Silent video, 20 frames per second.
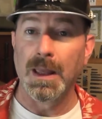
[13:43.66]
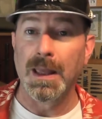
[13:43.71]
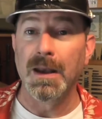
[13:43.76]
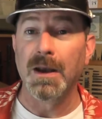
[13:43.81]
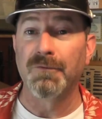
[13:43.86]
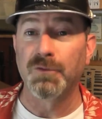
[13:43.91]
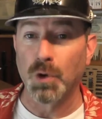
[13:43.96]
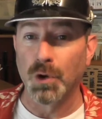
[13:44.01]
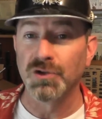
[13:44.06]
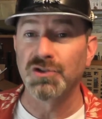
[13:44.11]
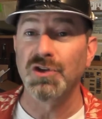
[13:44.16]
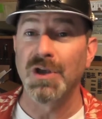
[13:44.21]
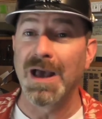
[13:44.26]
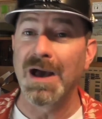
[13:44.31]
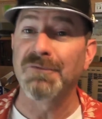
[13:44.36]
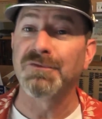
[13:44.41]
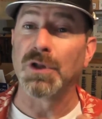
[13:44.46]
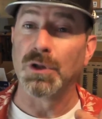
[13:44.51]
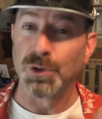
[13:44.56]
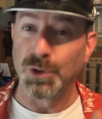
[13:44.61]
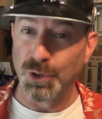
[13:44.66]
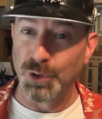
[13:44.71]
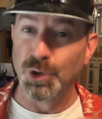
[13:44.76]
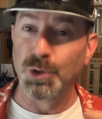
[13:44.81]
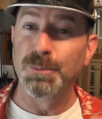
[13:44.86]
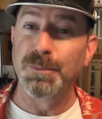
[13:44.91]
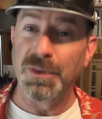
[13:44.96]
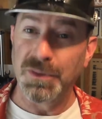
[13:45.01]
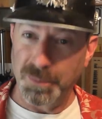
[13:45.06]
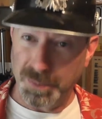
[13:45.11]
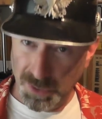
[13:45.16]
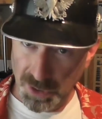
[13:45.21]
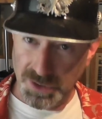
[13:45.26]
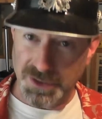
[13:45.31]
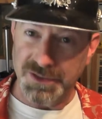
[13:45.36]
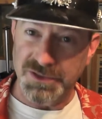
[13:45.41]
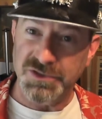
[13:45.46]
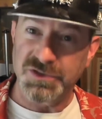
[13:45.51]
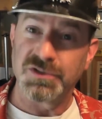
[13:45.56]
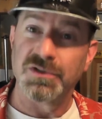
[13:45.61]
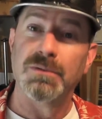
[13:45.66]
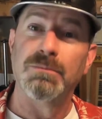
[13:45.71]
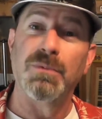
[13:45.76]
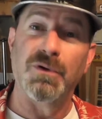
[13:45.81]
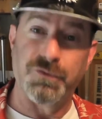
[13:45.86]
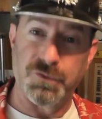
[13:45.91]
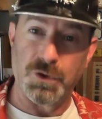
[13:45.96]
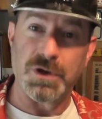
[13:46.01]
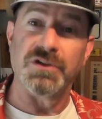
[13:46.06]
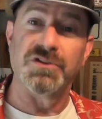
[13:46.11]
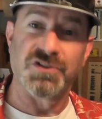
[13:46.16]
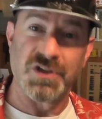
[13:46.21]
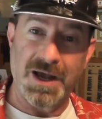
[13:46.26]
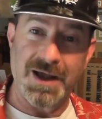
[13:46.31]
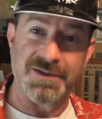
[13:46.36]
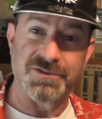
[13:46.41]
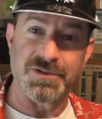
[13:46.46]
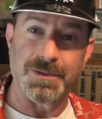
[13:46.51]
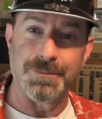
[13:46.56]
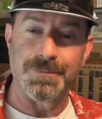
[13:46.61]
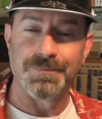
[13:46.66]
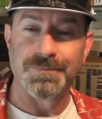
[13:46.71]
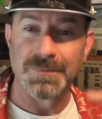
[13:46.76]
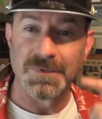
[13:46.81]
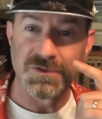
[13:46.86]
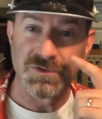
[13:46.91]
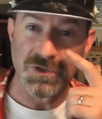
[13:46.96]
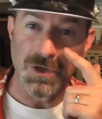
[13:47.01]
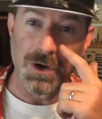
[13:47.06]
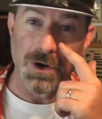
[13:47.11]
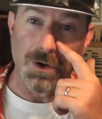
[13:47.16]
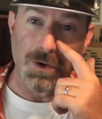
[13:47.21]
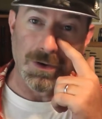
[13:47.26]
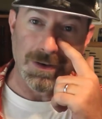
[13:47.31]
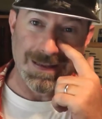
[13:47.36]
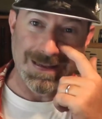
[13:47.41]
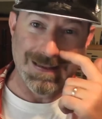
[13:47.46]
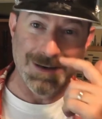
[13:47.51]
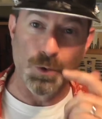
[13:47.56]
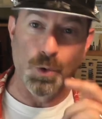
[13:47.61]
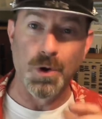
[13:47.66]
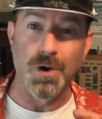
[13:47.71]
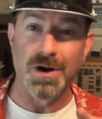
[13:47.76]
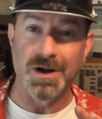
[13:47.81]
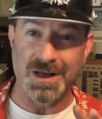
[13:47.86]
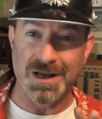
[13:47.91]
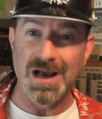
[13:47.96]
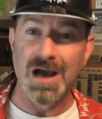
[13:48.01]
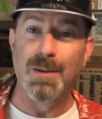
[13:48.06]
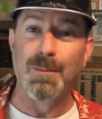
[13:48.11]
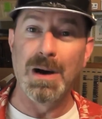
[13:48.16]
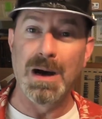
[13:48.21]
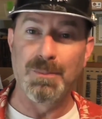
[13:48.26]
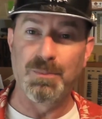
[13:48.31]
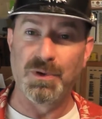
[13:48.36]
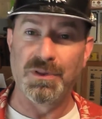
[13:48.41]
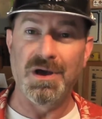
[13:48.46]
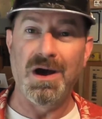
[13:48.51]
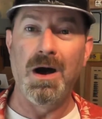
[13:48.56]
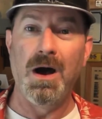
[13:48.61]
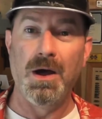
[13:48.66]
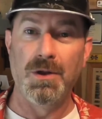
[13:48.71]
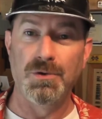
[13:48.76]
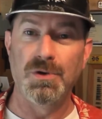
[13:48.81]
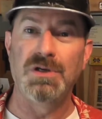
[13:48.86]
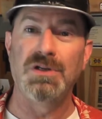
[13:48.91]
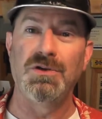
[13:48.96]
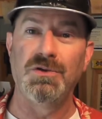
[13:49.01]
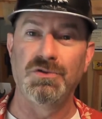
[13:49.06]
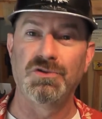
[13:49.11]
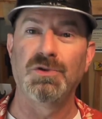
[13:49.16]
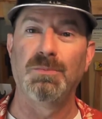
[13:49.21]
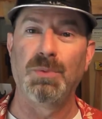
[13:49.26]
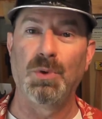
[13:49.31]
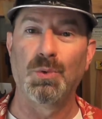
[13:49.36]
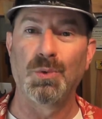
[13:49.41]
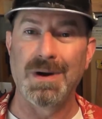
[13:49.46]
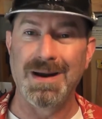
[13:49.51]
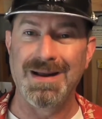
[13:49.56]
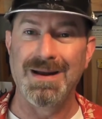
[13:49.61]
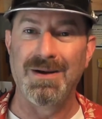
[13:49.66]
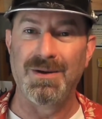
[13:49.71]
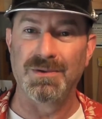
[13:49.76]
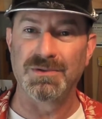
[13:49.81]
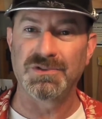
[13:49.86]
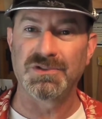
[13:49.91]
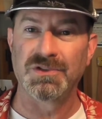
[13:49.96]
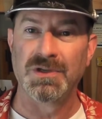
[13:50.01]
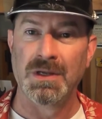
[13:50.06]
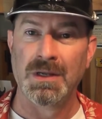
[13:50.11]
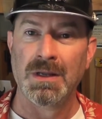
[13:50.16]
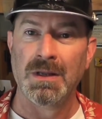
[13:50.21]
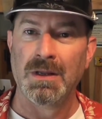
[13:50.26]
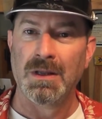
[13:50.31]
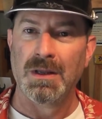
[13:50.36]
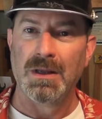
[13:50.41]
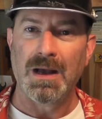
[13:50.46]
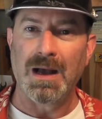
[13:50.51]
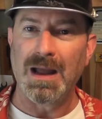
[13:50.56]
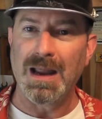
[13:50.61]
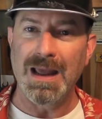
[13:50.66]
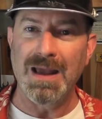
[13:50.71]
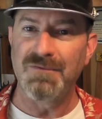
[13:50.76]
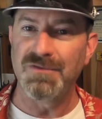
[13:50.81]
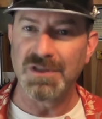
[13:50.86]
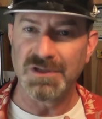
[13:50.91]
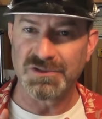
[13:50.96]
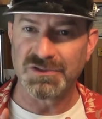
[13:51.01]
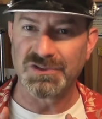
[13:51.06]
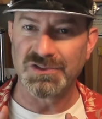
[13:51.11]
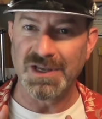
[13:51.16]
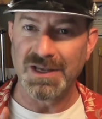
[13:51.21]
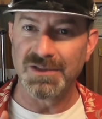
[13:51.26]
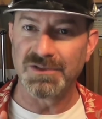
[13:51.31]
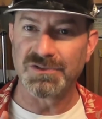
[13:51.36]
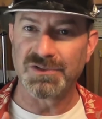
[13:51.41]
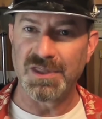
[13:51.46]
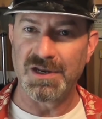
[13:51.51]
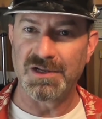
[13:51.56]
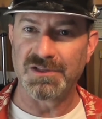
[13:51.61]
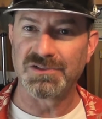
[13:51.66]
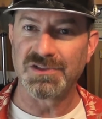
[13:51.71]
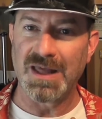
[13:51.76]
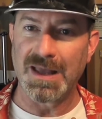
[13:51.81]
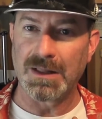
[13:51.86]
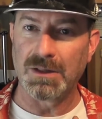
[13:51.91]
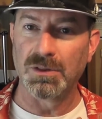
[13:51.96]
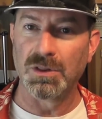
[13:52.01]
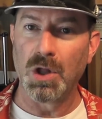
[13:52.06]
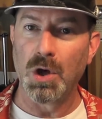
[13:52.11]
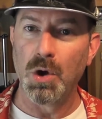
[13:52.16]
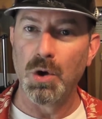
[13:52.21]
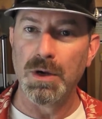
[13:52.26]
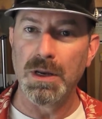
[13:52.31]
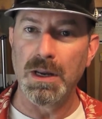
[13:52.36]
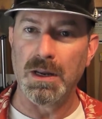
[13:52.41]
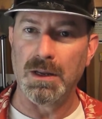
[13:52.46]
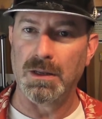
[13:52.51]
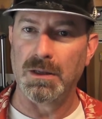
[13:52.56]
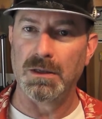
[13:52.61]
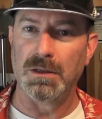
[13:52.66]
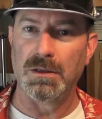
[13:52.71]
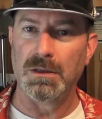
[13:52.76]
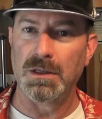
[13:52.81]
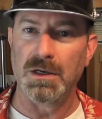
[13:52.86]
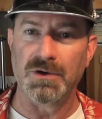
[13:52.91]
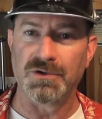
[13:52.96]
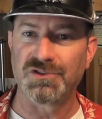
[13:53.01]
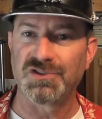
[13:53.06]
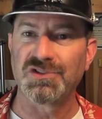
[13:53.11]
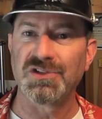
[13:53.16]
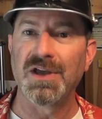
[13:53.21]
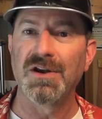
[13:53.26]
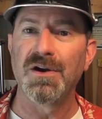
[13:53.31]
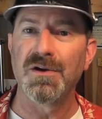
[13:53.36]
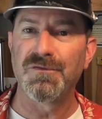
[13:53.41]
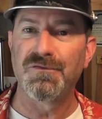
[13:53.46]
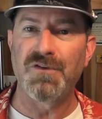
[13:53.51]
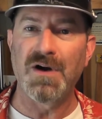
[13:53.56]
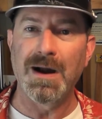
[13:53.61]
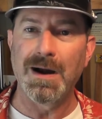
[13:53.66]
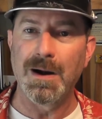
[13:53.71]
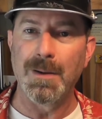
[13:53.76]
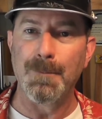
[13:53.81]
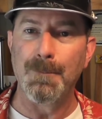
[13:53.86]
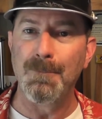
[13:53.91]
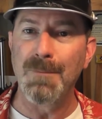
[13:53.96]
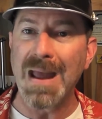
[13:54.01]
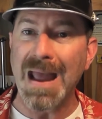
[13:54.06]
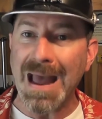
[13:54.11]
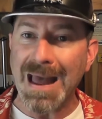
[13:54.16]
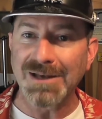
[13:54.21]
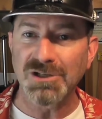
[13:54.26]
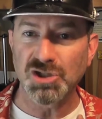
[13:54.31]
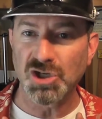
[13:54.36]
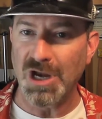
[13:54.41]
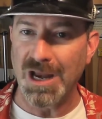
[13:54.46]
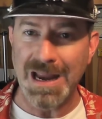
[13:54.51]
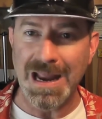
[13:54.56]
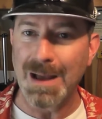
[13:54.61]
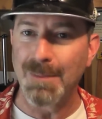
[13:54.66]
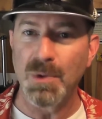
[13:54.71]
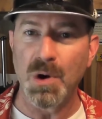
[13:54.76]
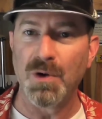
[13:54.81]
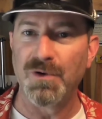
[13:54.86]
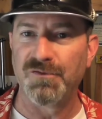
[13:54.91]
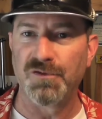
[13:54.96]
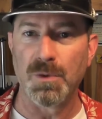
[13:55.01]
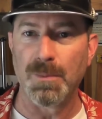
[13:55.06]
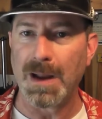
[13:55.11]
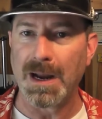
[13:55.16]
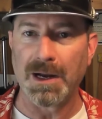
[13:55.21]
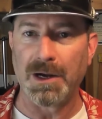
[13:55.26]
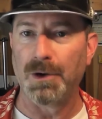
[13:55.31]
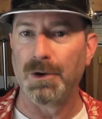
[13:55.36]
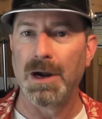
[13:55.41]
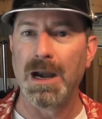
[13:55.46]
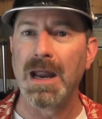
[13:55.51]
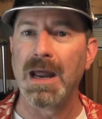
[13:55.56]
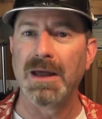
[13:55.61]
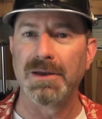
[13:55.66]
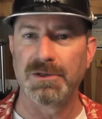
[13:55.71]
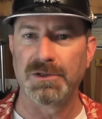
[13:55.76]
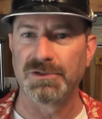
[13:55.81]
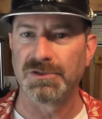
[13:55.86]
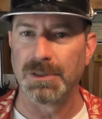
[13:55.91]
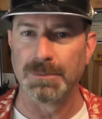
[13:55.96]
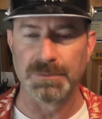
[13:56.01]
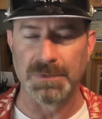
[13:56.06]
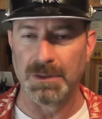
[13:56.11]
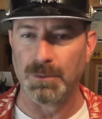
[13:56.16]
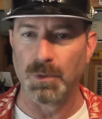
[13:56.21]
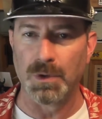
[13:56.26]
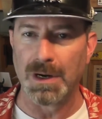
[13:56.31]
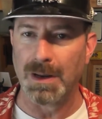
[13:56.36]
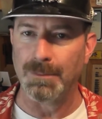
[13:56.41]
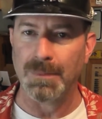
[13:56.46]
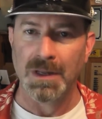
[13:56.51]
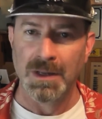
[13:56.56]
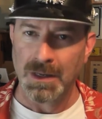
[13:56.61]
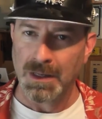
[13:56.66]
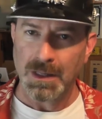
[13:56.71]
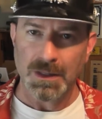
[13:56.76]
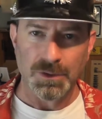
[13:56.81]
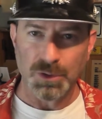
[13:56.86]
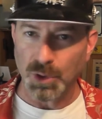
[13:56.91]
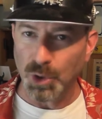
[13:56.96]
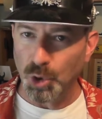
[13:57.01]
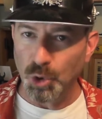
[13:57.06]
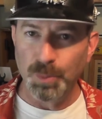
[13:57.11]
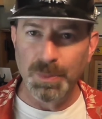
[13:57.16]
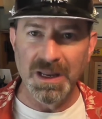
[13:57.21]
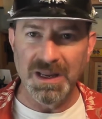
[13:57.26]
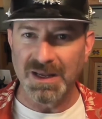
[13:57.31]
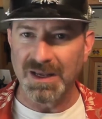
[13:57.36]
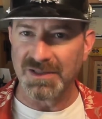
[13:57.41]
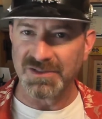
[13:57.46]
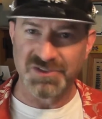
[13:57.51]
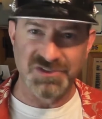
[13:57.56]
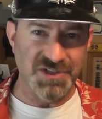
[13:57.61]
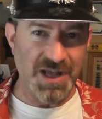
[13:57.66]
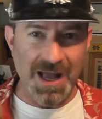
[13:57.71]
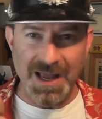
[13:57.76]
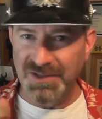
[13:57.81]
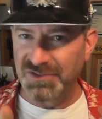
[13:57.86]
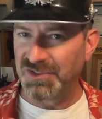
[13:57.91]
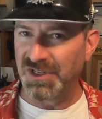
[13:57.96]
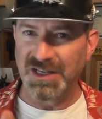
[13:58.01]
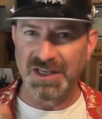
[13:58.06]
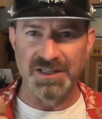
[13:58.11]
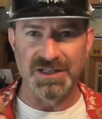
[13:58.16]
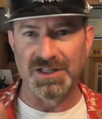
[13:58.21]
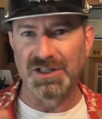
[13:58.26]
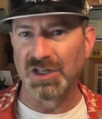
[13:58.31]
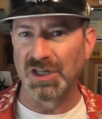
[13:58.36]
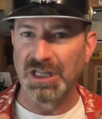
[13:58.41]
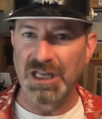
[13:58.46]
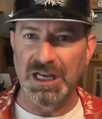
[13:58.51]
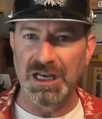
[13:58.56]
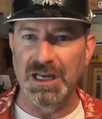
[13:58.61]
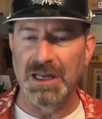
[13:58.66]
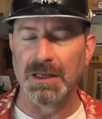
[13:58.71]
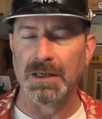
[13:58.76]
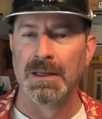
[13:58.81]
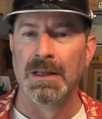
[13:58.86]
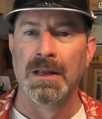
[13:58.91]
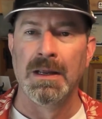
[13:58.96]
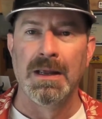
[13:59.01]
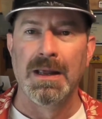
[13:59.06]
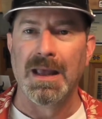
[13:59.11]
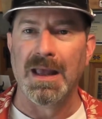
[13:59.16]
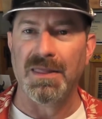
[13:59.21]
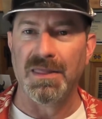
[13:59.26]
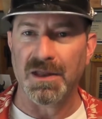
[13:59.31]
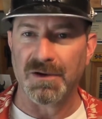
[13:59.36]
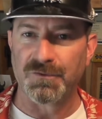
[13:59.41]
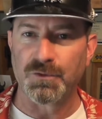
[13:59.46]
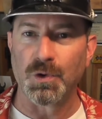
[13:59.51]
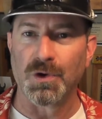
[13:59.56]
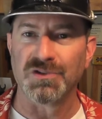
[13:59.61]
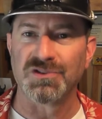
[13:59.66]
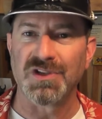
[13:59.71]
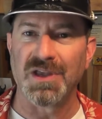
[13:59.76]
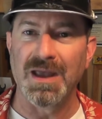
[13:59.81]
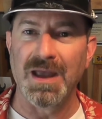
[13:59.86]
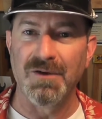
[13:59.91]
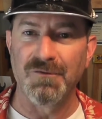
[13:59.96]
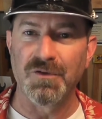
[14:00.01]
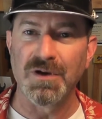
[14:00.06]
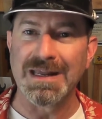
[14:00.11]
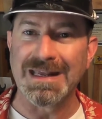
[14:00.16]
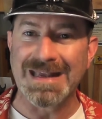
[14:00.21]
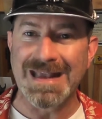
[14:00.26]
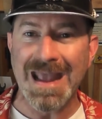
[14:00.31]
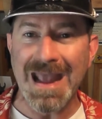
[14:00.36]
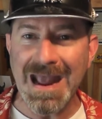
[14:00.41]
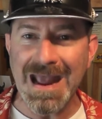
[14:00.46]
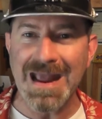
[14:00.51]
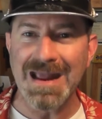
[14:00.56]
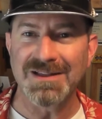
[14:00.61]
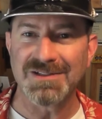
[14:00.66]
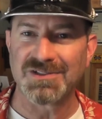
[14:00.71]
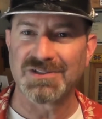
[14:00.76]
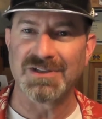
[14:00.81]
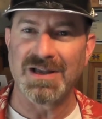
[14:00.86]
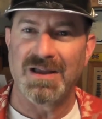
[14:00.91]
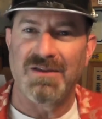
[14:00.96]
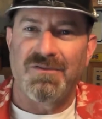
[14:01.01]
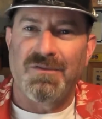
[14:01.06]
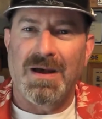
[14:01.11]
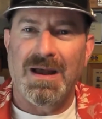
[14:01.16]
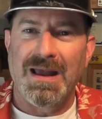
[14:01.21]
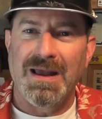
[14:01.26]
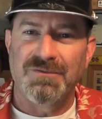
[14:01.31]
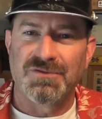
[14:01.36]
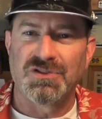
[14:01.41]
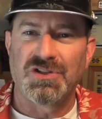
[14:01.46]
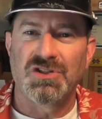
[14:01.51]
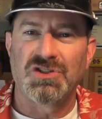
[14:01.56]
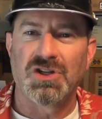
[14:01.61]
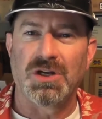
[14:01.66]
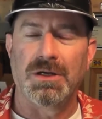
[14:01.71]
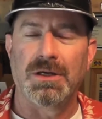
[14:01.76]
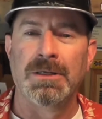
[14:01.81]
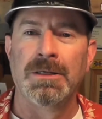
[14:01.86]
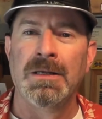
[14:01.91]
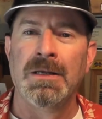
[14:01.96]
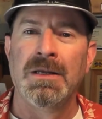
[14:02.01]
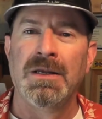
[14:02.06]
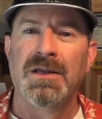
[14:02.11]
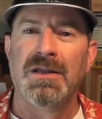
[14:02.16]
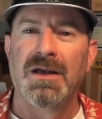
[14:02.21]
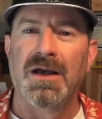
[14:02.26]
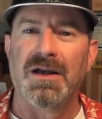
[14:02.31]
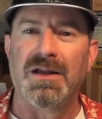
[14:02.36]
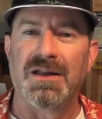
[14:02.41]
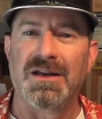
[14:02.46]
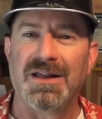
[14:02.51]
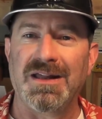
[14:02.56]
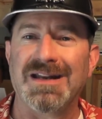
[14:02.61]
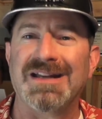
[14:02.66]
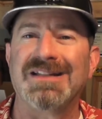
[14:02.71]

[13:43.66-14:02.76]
and of course you have to lube the bullets before you size them. So in order to come up with one hundred usable rounds, I have this sense that it's like loading, you know, center fire match ammo for my Garand or something, where I'm lubing and sizing and cleaning. And then of course every case, I, I have such a Uh, an